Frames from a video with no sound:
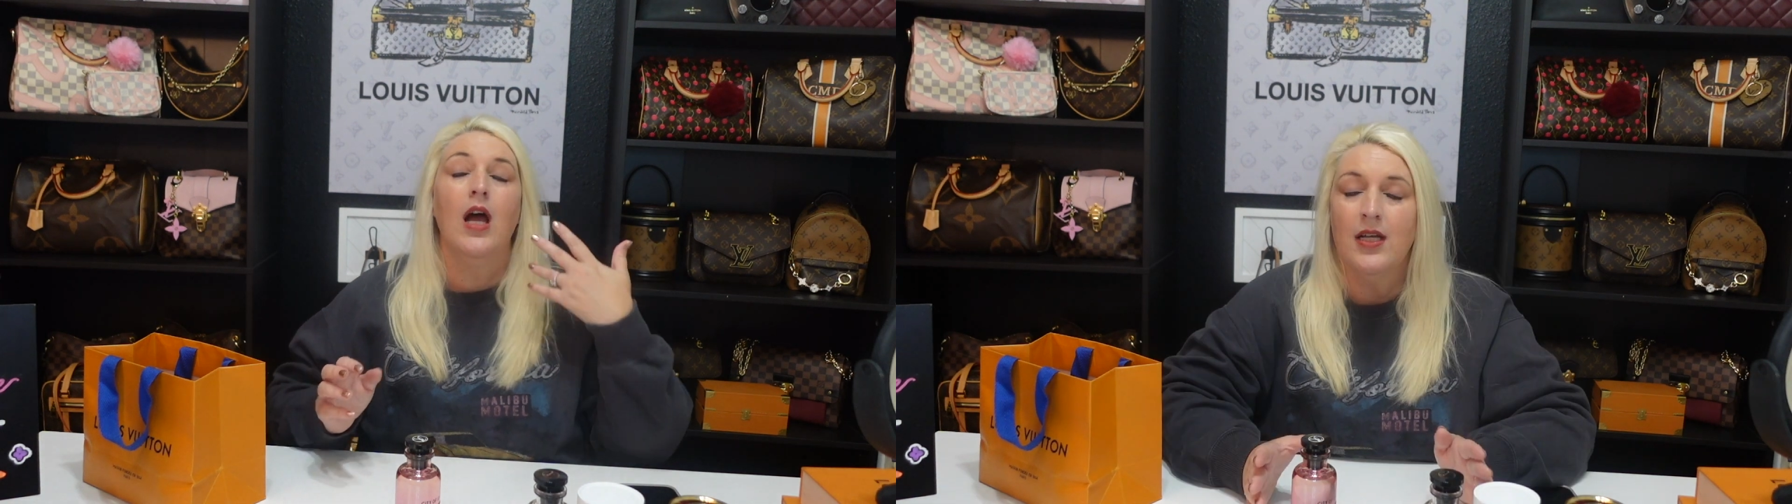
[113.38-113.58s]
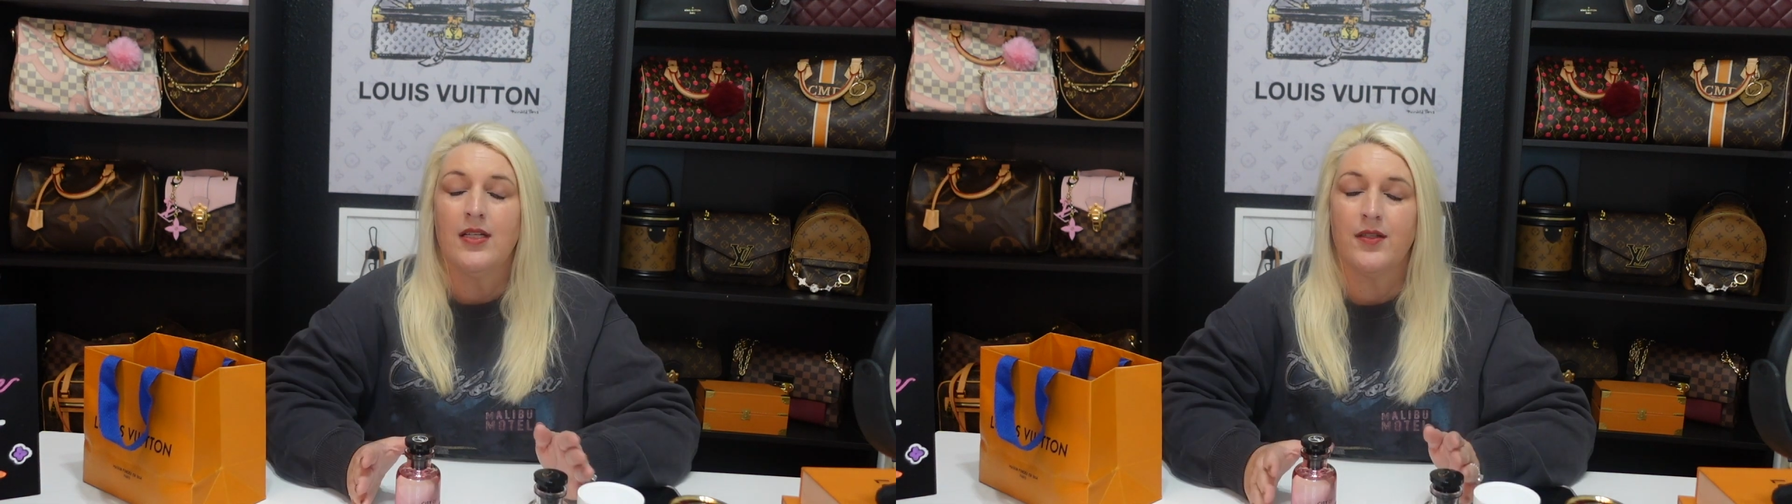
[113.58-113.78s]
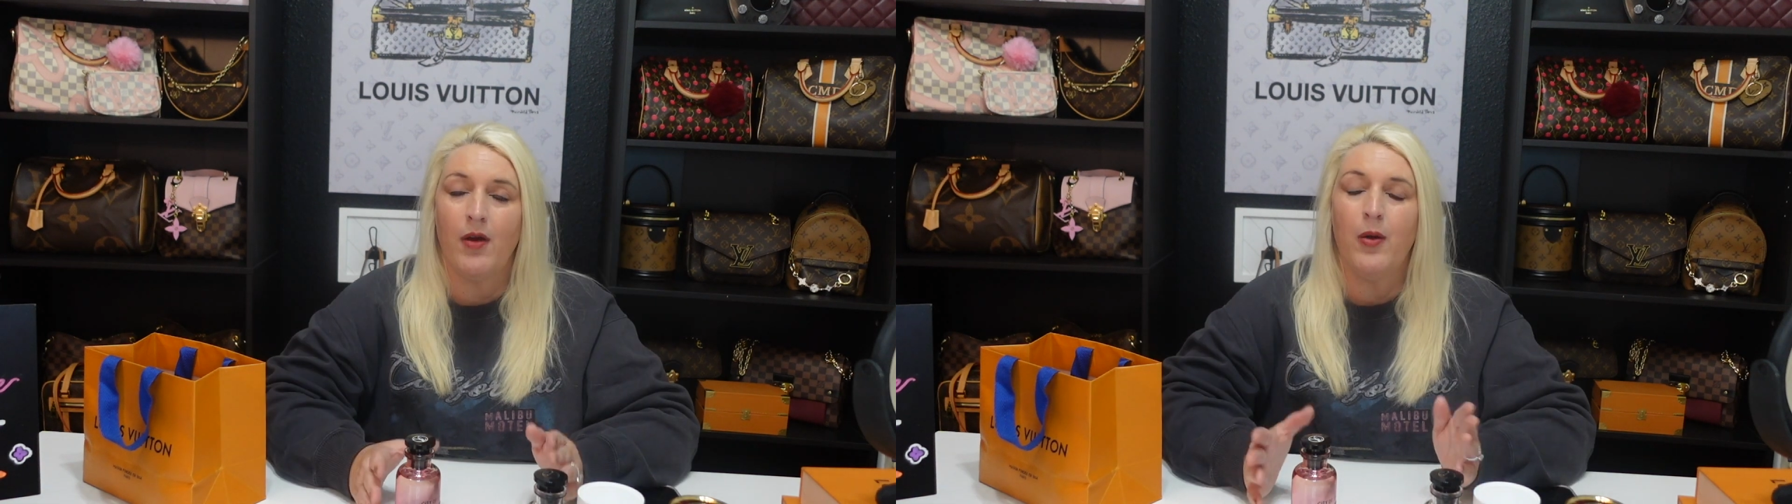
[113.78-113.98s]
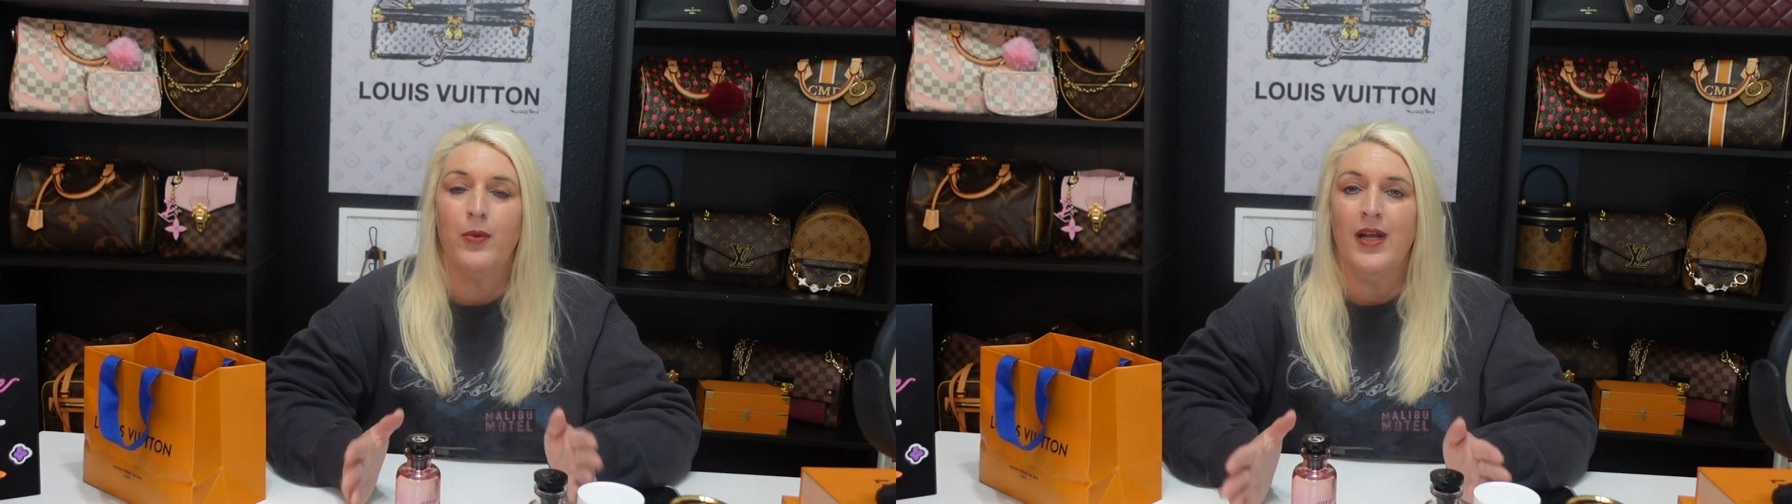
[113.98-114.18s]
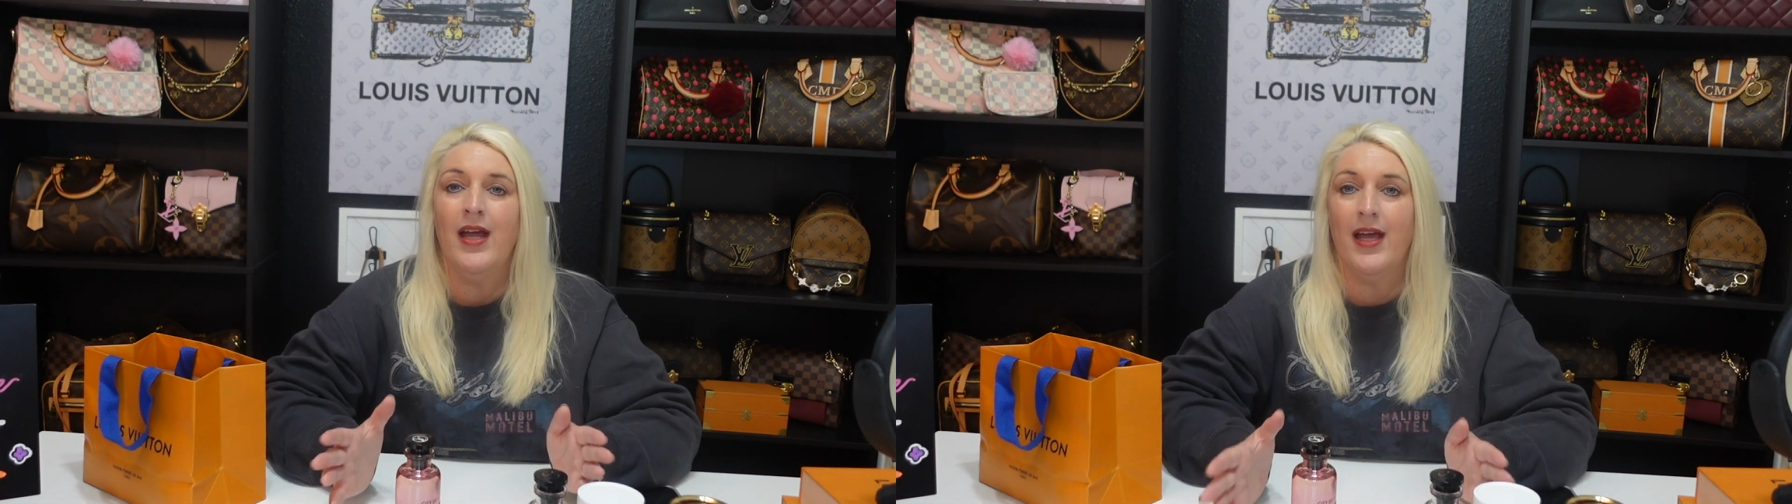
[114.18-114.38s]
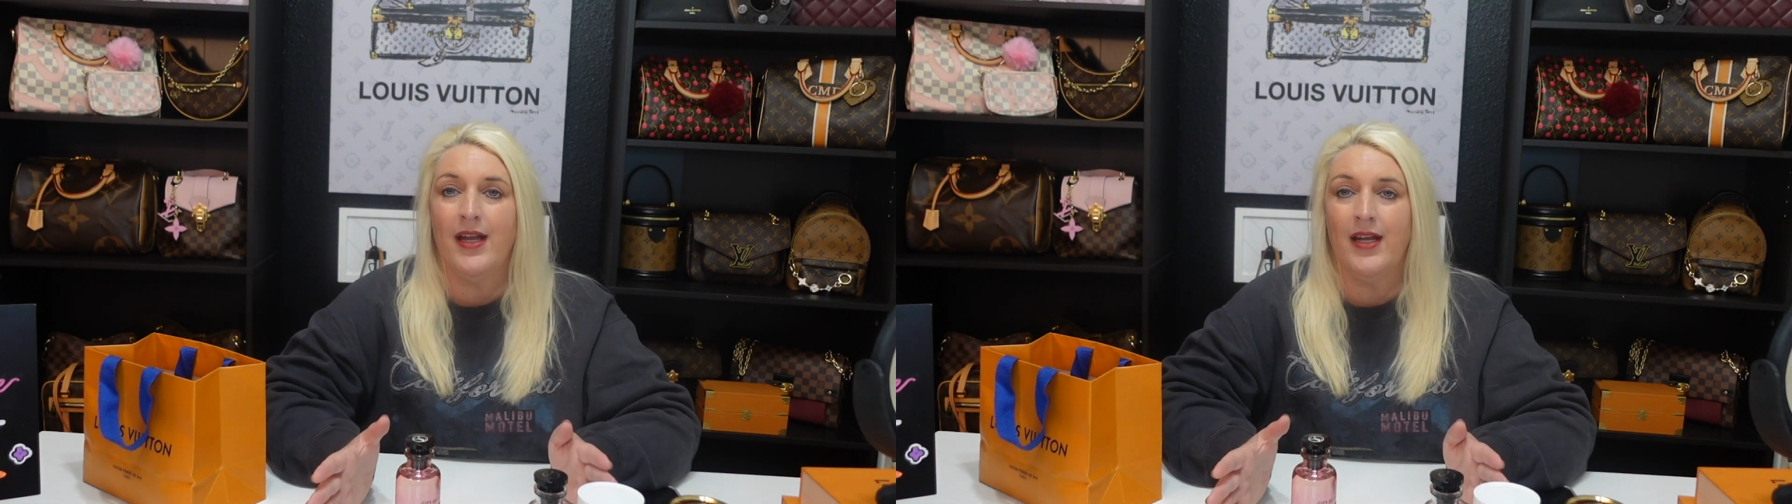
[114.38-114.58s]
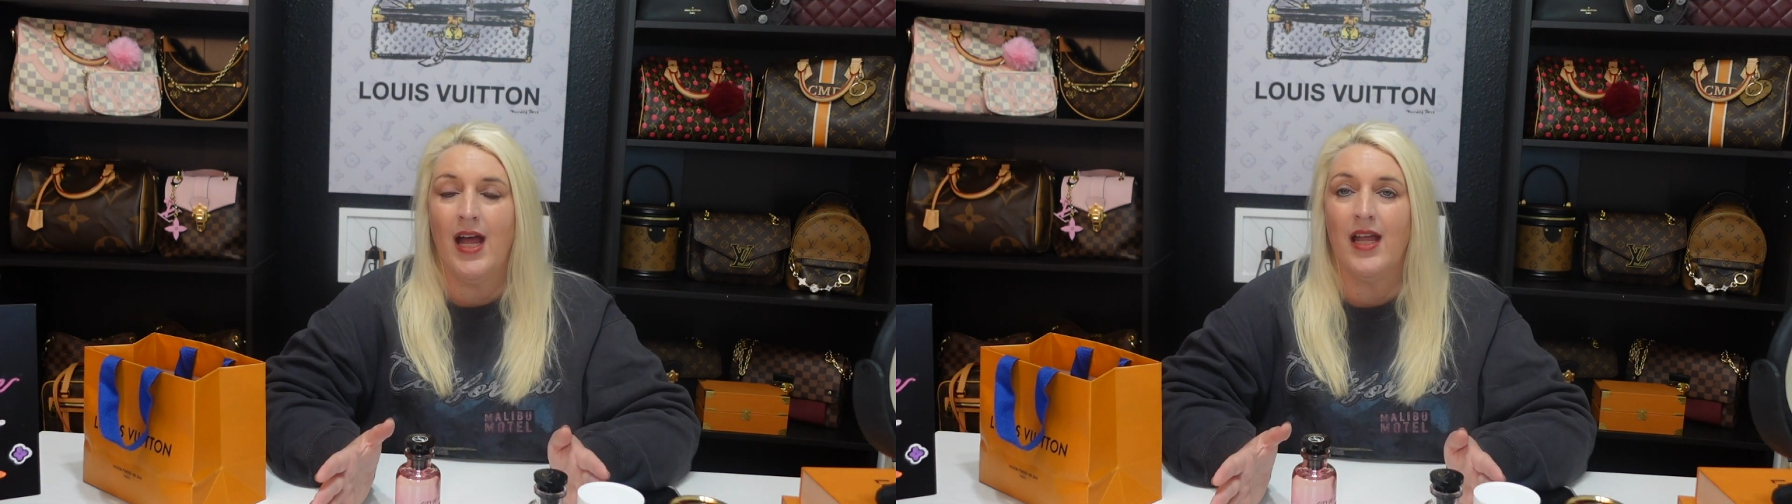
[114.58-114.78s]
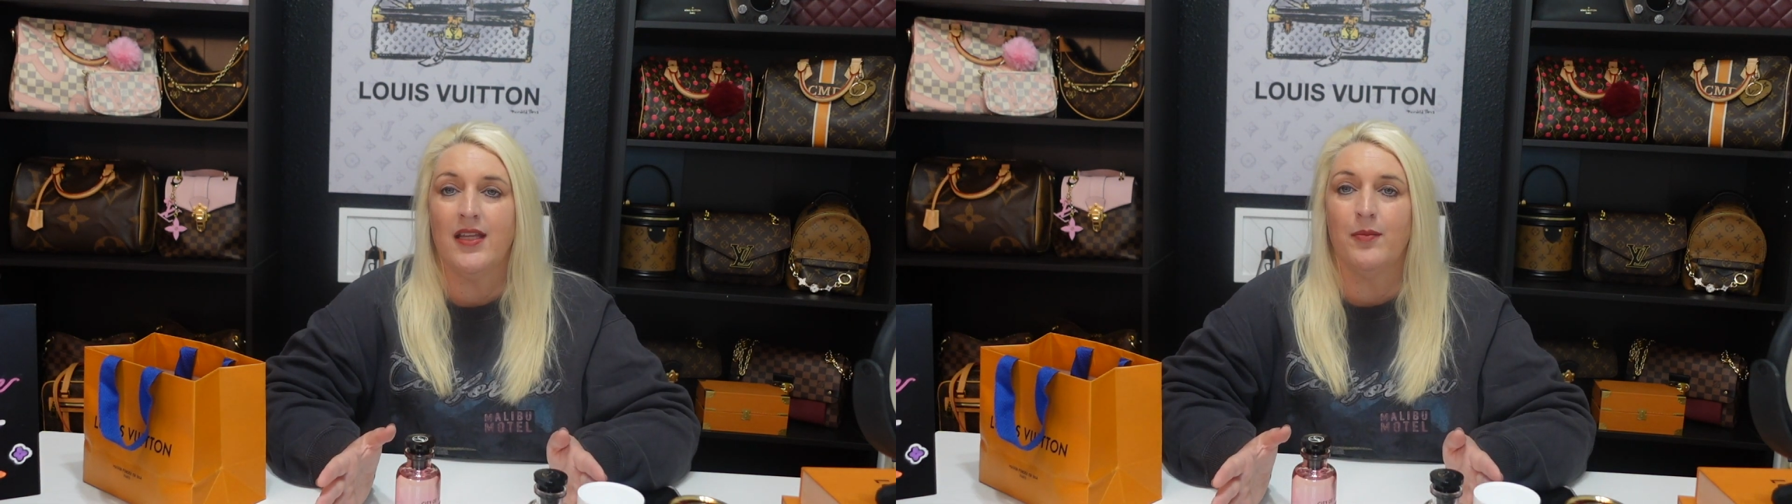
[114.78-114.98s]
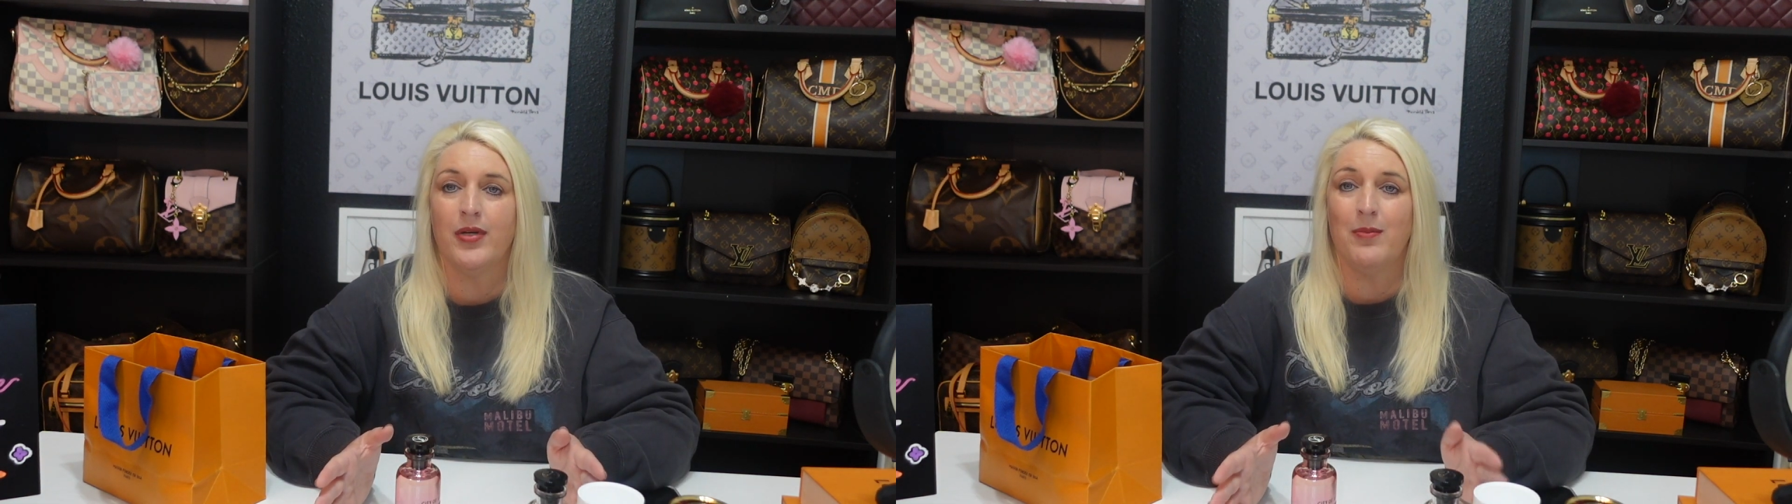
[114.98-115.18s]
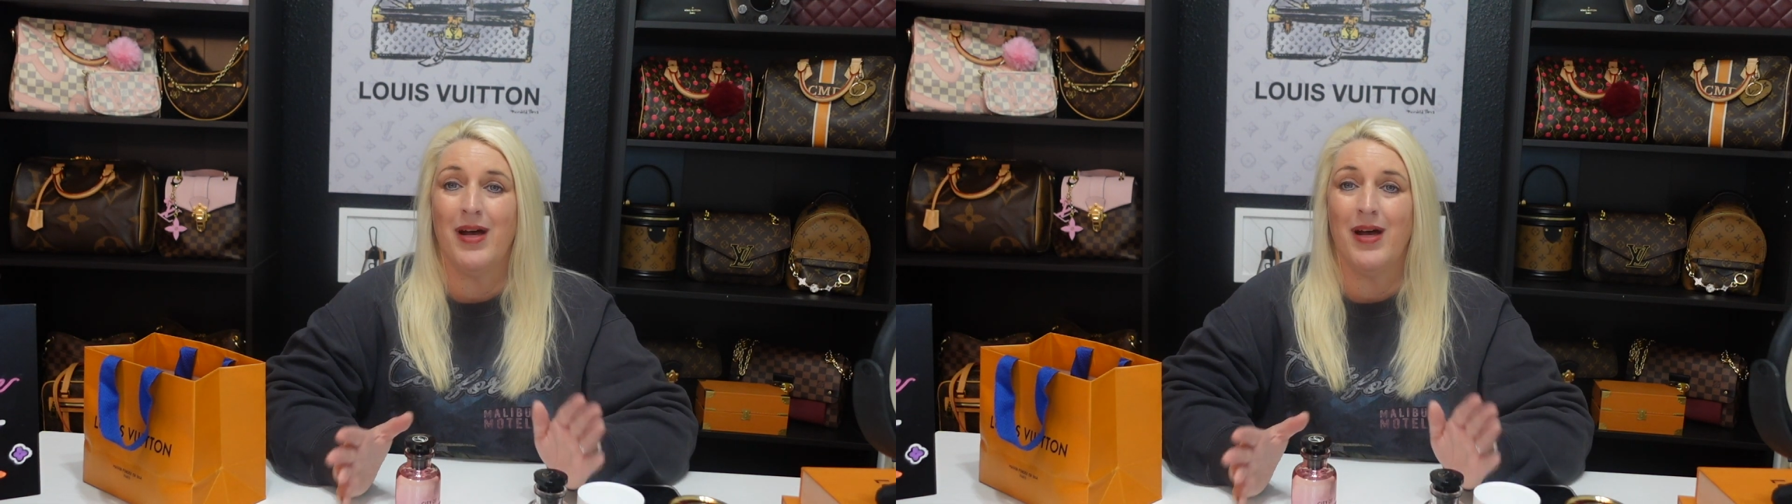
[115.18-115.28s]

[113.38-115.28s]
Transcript: So I went ahead and had them put